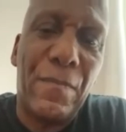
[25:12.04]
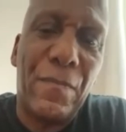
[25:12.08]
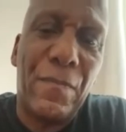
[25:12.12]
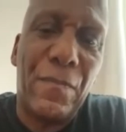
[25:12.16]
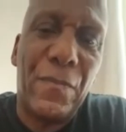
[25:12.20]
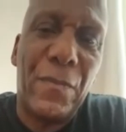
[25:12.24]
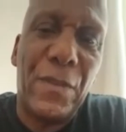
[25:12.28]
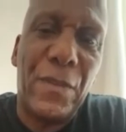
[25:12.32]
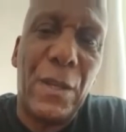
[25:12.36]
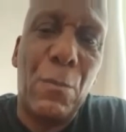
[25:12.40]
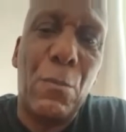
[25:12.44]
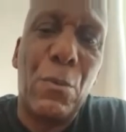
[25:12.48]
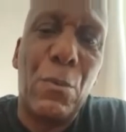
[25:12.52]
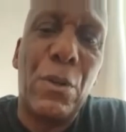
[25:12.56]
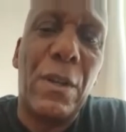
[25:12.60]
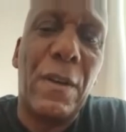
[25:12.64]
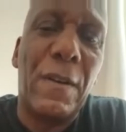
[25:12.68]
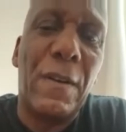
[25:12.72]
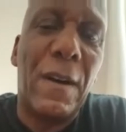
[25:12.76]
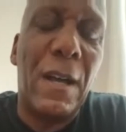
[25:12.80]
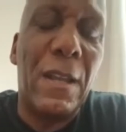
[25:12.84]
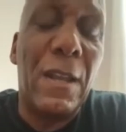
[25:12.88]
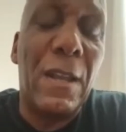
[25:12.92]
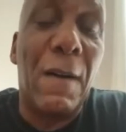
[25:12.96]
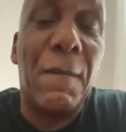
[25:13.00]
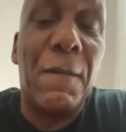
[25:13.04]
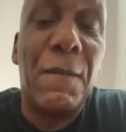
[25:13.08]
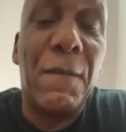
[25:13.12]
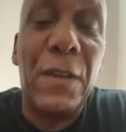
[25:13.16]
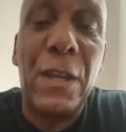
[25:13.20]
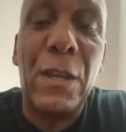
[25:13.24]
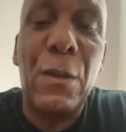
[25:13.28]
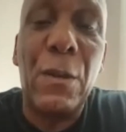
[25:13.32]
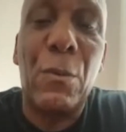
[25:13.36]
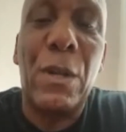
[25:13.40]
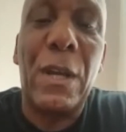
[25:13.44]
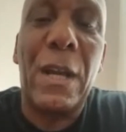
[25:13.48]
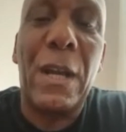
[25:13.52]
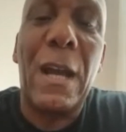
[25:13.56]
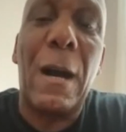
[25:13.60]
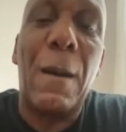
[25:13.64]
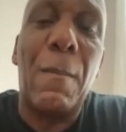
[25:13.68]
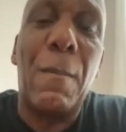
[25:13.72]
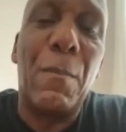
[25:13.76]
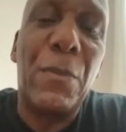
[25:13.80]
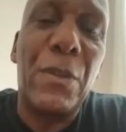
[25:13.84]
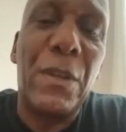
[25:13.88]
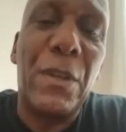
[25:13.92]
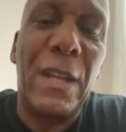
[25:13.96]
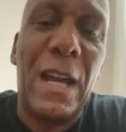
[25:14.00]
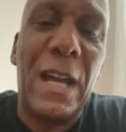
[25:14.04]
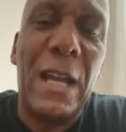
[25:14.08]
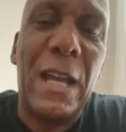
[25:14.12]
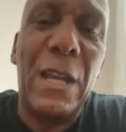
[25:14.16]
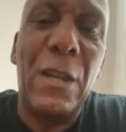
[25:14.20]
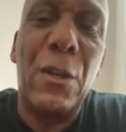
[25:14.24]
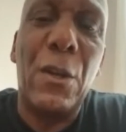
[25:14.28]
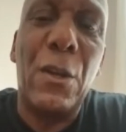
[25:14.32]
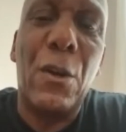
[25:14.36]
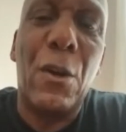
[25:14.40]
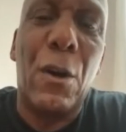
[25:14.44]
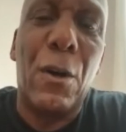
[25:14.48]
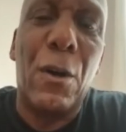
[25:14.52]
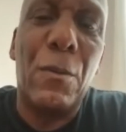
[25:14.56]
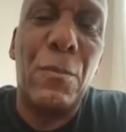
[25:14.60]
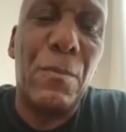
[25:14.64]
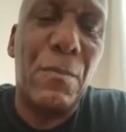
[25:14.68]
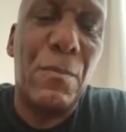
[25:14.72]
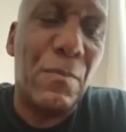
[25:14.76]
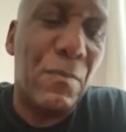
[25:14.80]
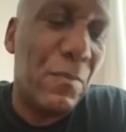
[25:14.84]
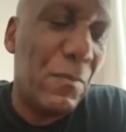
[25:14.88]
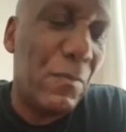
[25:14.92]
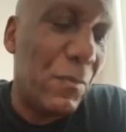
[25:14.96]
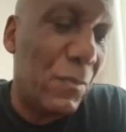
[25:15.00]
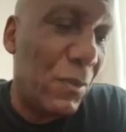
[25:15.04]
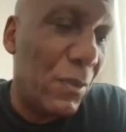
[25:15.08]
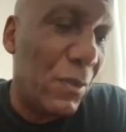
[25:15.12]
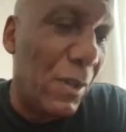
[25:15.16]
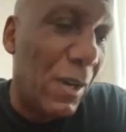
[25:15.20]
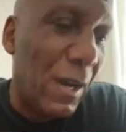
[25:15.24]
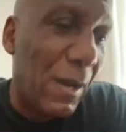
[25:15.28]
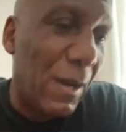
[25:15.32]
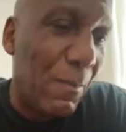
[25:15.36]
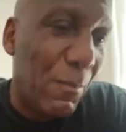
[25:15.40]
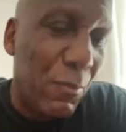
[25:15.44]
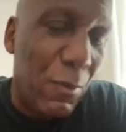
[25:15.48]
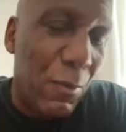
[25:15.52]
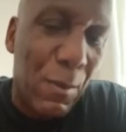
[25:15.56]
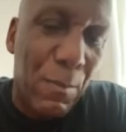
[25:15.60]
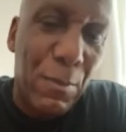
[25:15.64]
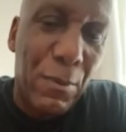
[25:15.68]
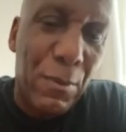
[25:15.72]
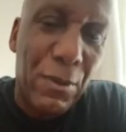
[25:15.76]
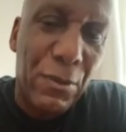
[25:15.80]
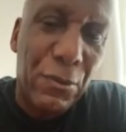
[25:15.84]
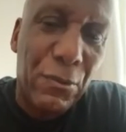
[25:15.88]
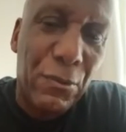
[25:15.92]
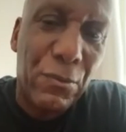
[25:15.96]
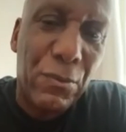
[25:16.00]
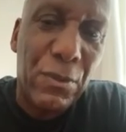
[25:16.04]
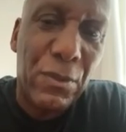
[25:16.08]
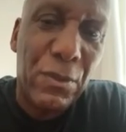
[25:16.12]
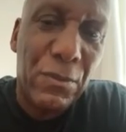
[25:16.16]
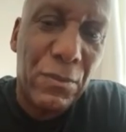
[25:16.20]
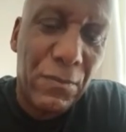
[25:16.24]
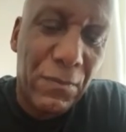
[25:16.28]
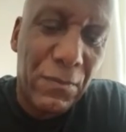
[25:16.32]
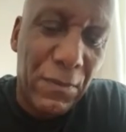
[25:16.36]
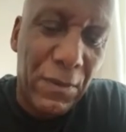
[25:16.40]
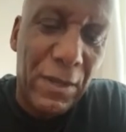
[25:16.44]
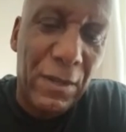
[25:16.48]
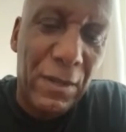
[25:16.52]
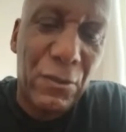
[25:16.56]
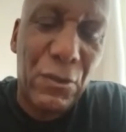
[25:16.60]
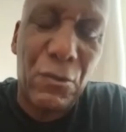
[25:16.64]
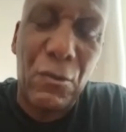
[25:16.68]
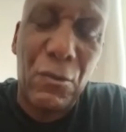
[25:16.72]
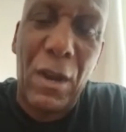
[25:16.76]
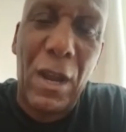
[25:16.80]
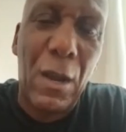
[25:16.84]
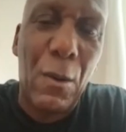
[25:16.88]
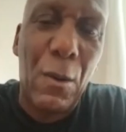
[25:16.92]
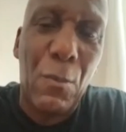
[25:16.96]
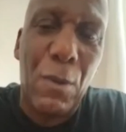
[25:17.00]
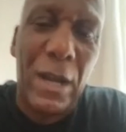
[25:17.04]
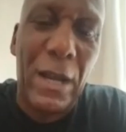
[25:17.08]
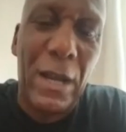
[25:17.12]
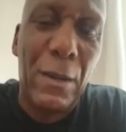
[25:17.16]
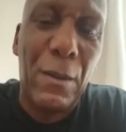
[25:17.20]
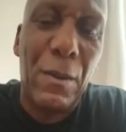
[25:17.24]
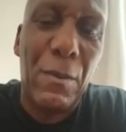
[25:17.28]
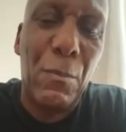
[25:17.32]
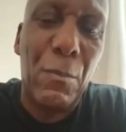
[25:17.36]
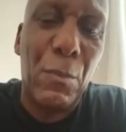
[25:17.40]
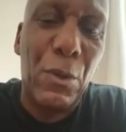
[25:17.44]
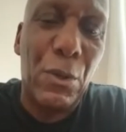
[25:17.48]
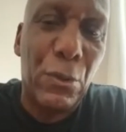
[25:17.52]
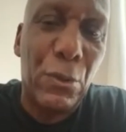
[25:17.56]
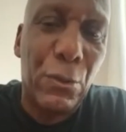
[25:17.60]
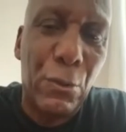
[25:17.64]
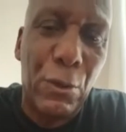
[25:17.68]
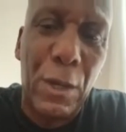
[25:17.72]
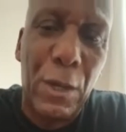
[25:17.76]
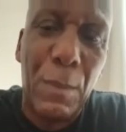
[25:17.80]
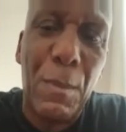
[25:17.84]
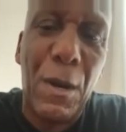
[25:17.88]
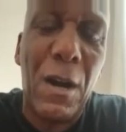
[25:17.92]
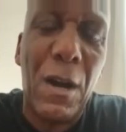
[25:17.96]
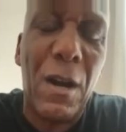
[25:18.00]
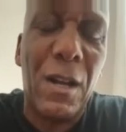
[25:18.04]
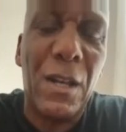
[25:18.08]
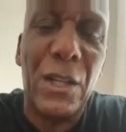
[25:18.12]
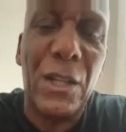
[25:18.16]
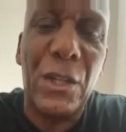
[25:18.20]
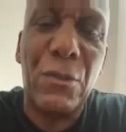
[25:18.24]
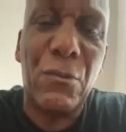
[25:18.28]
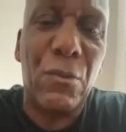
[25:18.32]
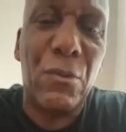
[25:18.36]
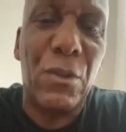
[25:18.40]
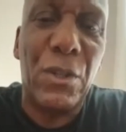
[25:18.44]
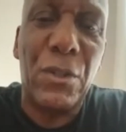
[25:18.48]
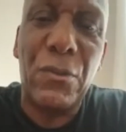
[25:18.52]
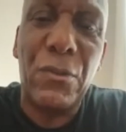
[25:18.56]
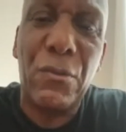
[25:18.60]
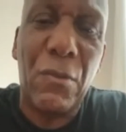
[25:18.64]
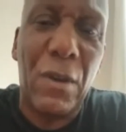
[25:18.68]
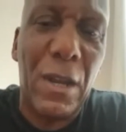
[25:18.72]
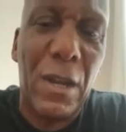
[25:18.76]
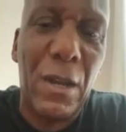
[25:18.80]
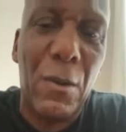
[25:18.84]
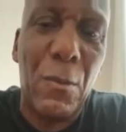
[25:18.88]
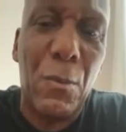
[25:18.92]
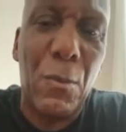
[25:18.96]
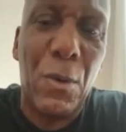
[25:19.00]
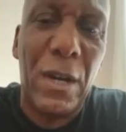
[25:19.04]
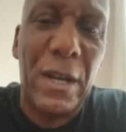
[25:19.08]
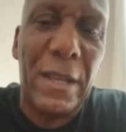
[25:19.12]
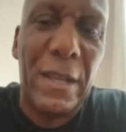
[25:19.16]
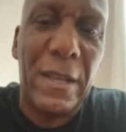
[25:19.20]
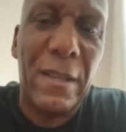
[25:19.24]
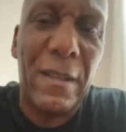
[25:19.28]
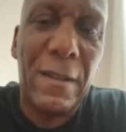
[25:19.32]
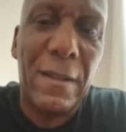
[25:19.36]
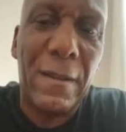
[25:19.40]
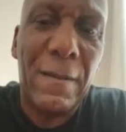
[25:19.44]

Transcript: it wouldn't. I don't think it would have come to that. It'd have got like proper thing straight away. We would have took him Harley Street straight away.